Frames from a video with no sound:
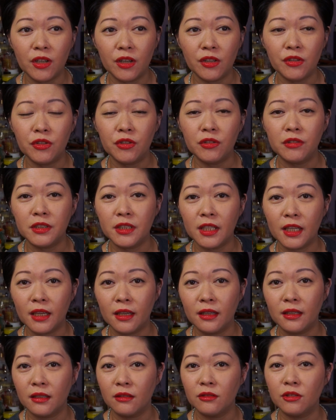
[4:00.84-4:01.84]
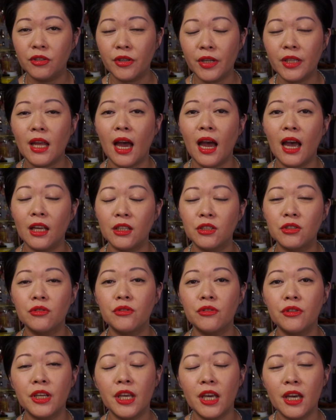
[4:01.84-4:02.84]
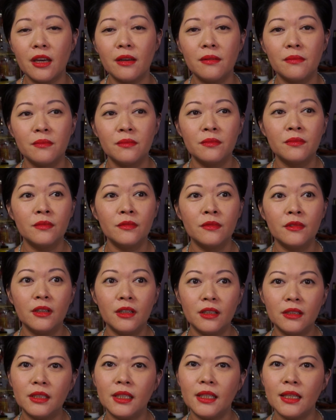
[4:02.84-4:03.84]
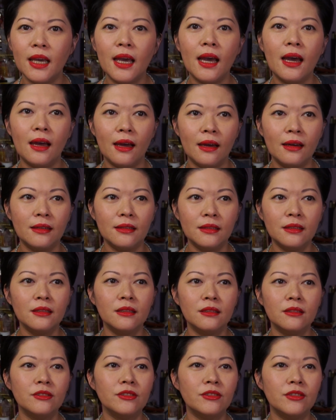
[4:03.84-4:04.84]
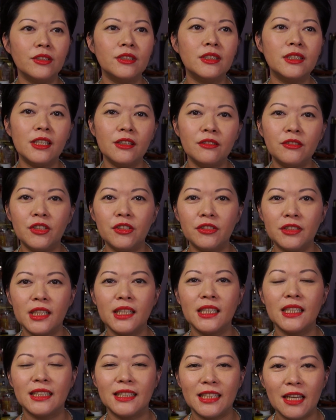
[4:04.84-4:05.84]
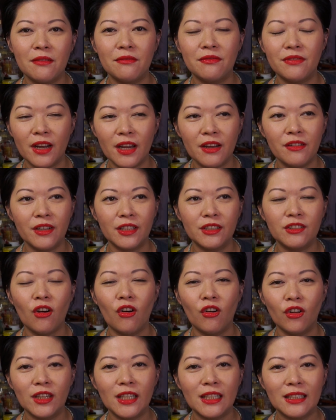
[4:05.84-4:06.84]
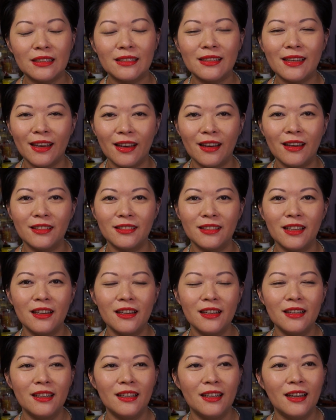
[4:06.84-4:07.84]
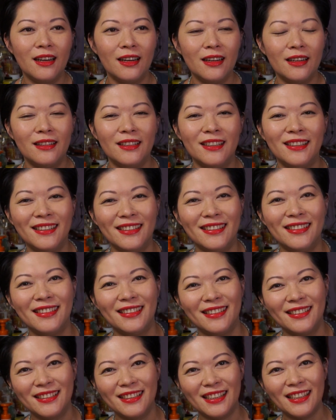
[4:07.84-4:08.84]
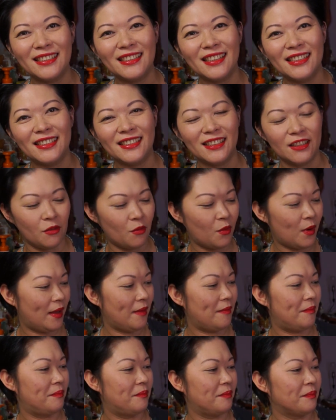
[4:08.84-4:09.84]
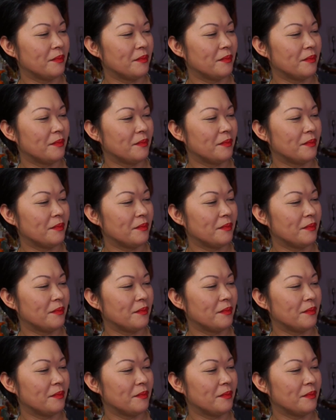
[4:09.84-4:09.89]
you're using during the high school year? I said, yeah, she's still using the same fragrance all these years. This is the one.